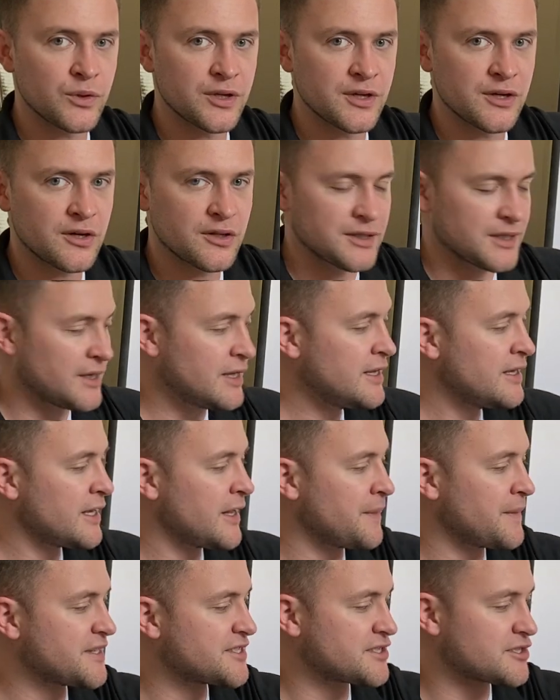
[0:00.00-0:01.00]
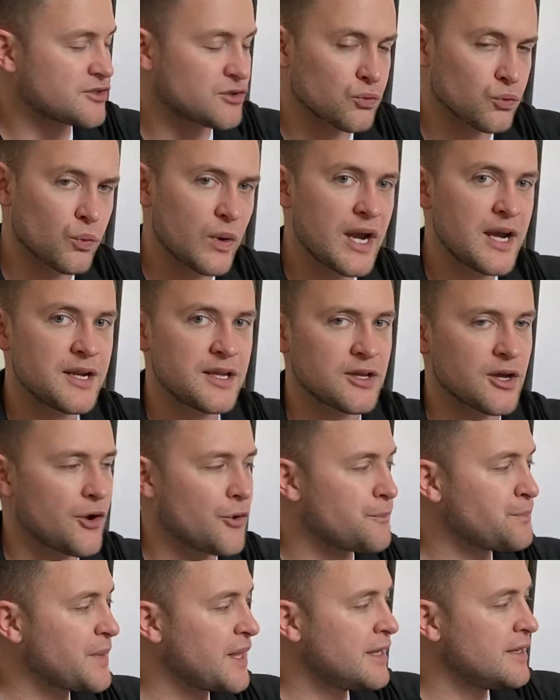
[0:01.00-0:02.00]
wheel, and this is the
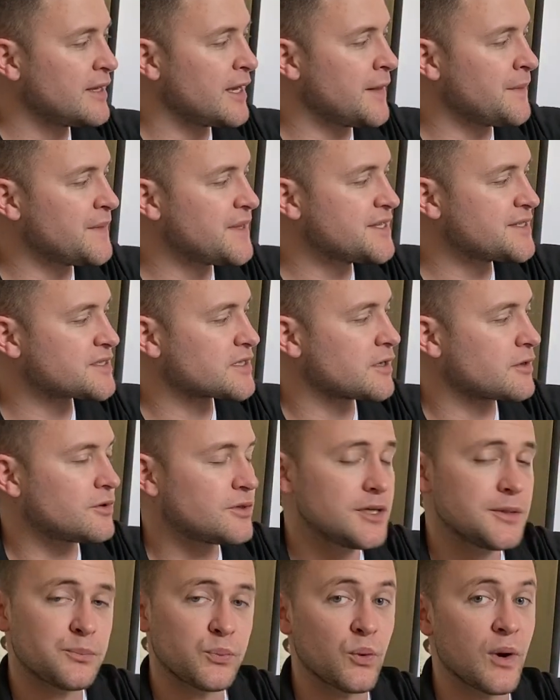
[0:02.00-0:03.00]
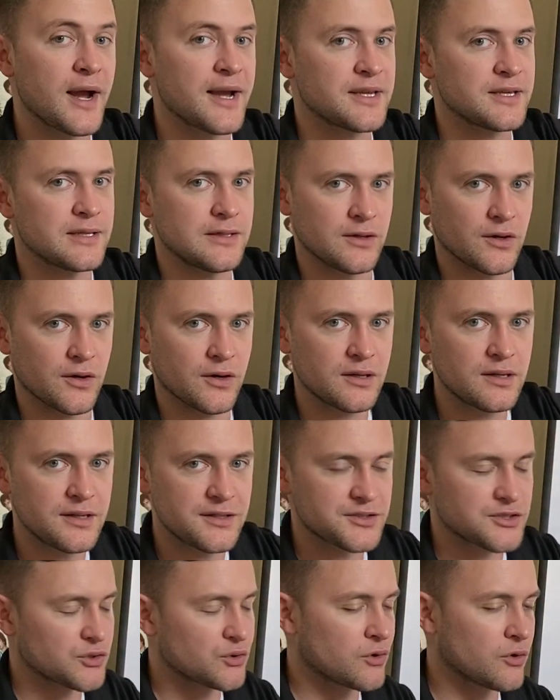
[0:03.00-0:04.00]
radio. And this clip right here,
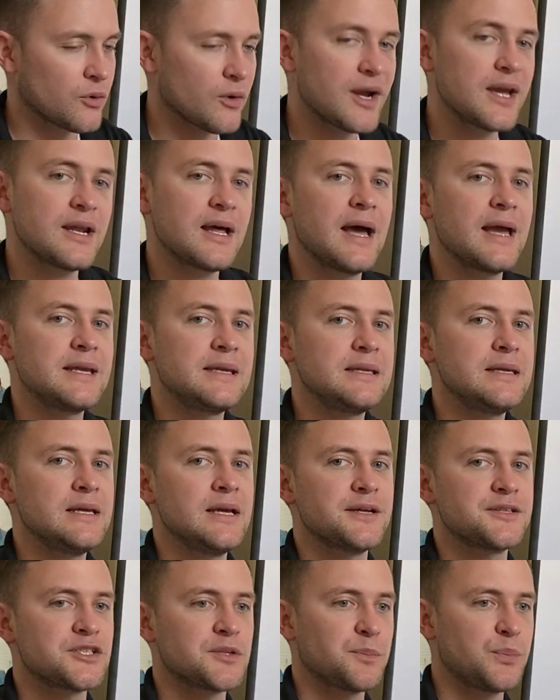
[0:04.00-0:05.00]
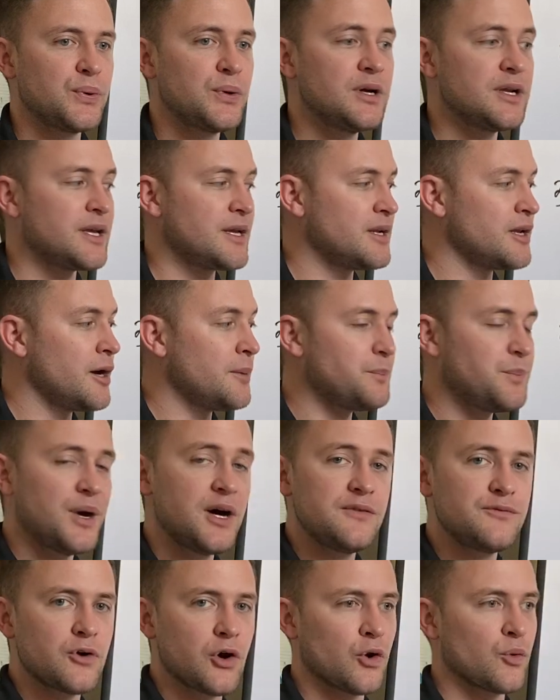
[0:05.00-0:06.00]
it's a great idea to put it
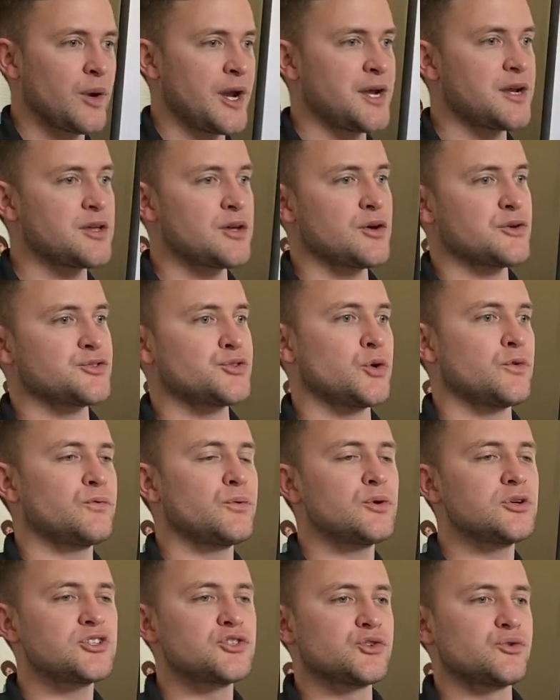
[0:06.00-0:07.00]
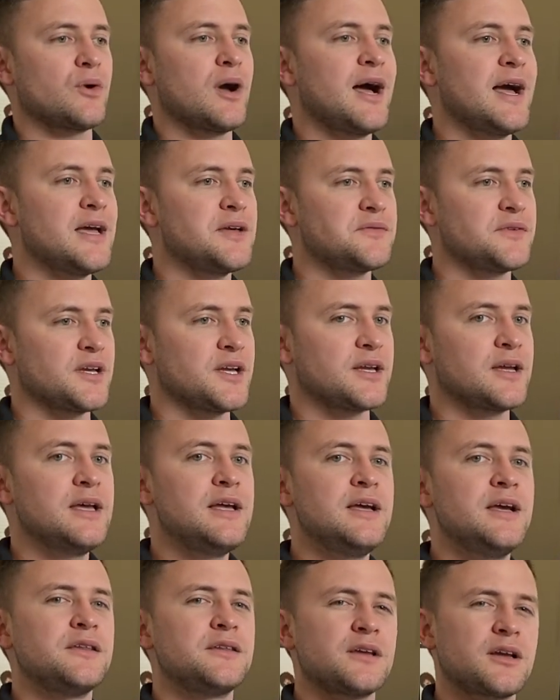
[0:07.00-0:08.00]
above our radio. So if we're driving,
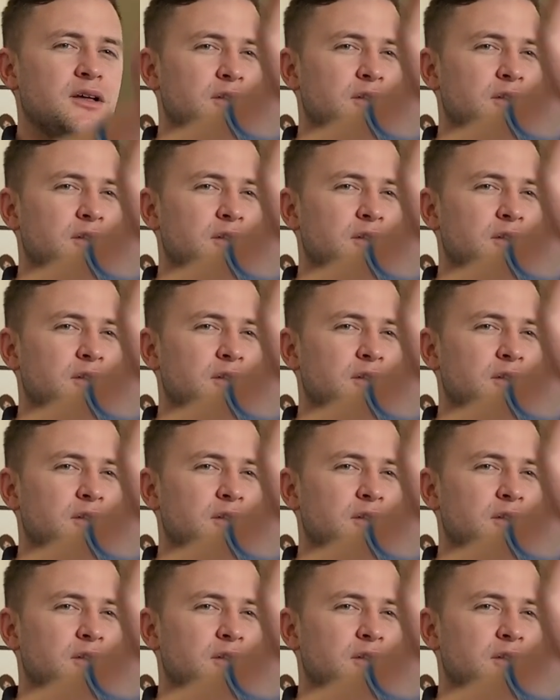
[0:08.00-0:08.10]
the